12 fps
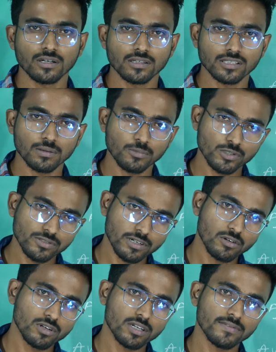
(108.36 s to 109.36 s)
Suppose you
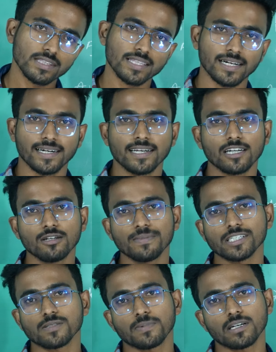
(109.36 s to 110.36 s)
are going with 30
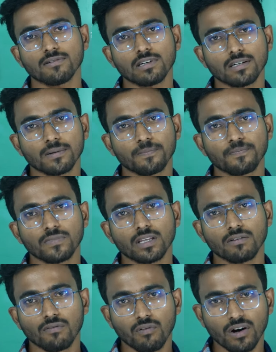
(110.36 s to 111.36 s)
kilometers per hour,
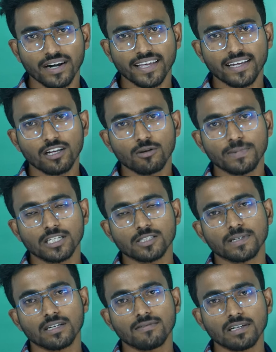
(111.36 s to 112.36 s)
40 kilometers
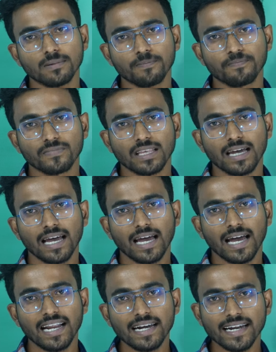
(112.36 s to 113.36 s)
per hour
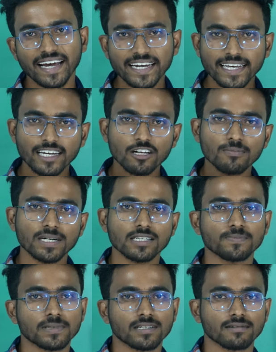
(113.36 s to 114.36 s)
and 90
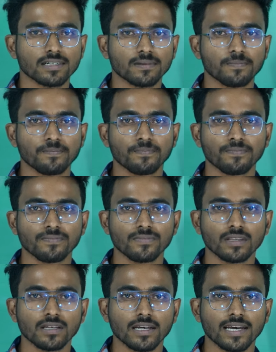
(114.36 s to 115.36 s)
kilometers per hour.
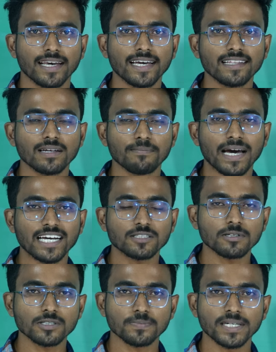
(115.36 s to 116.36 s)
Here the
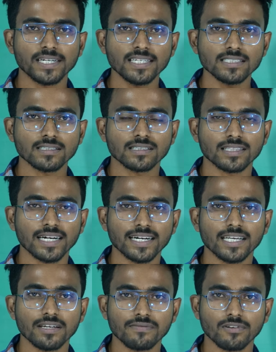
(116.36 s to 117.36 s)
maximum speed is
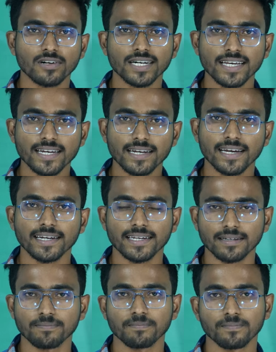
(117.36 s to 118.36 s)
30, 40,
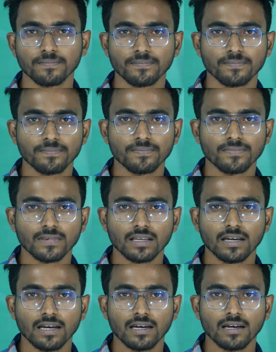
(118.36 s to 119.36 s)
90.
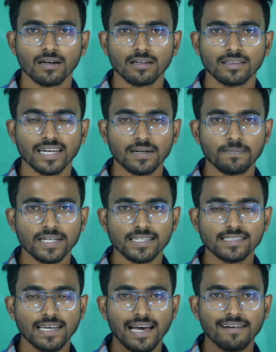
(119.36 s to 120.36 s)
That
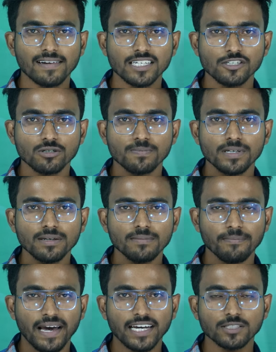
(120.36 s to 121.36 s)
means average should be
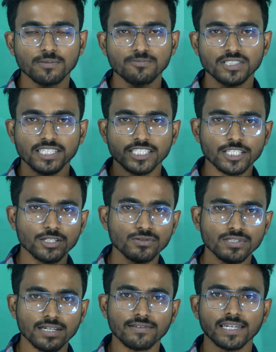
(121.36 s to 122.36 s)
maximum 60
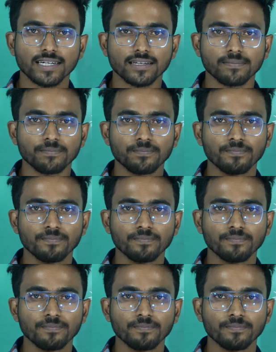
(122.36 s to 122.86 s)
to 70.